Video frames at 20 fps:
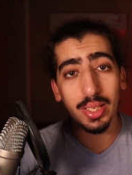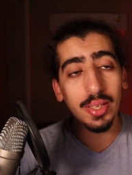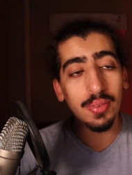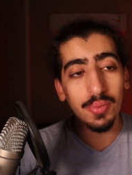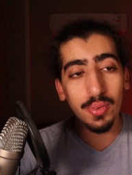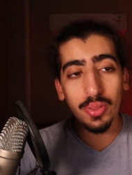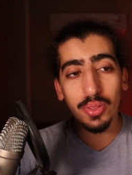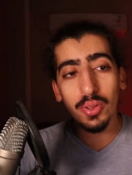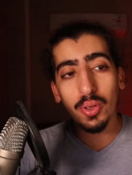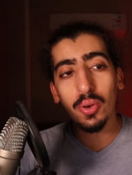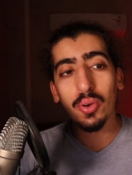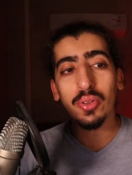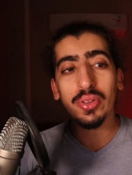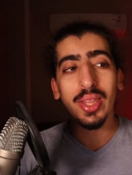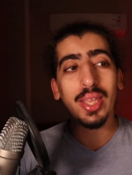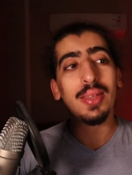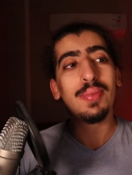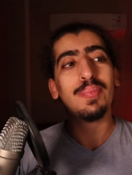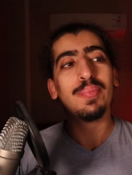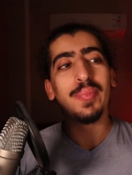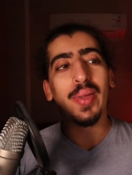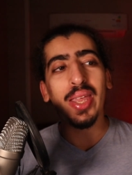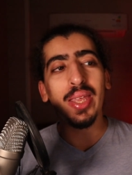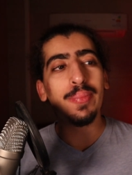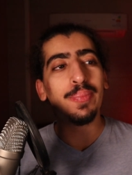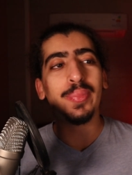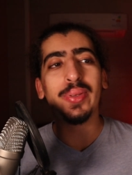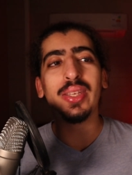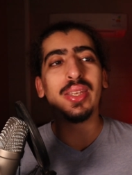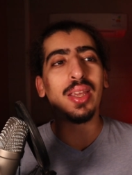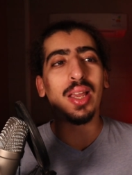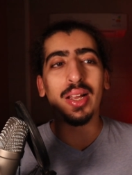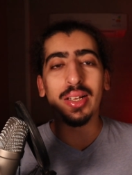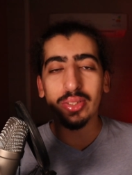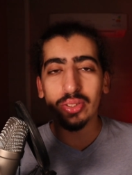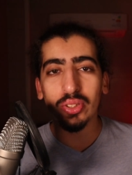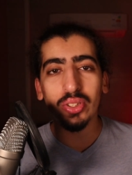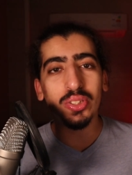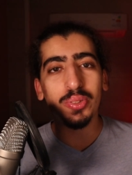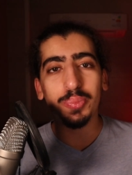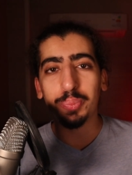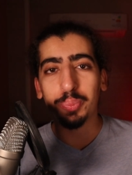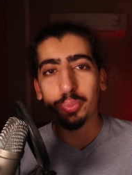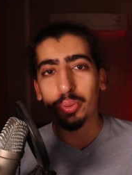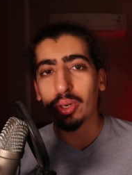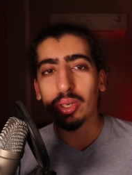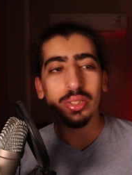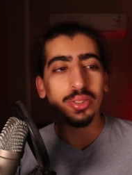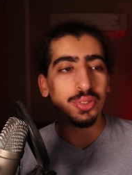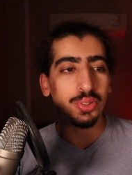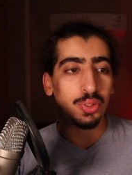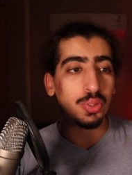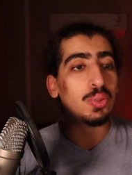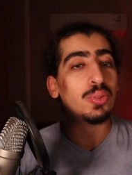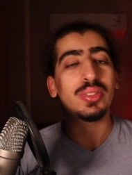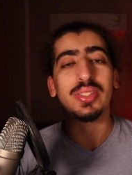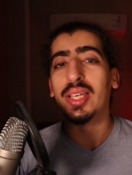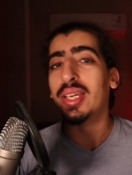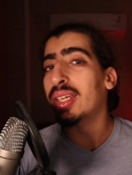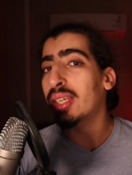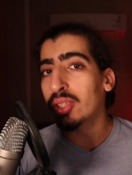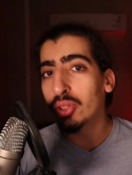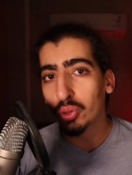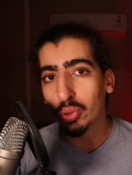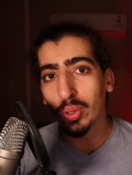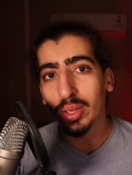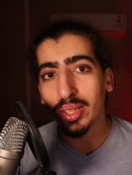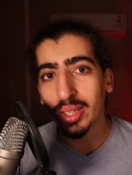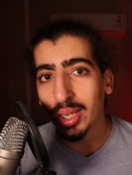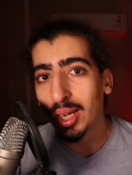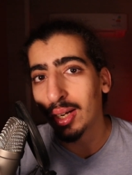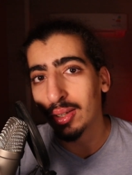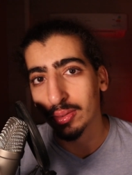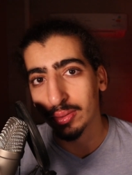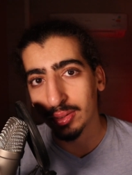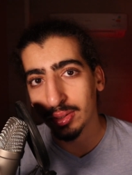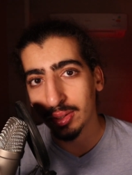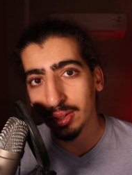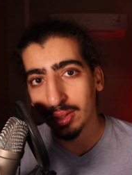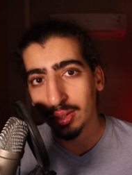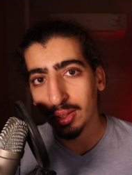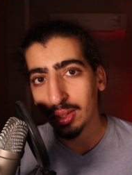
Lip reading: even though they may be a good part to take into account.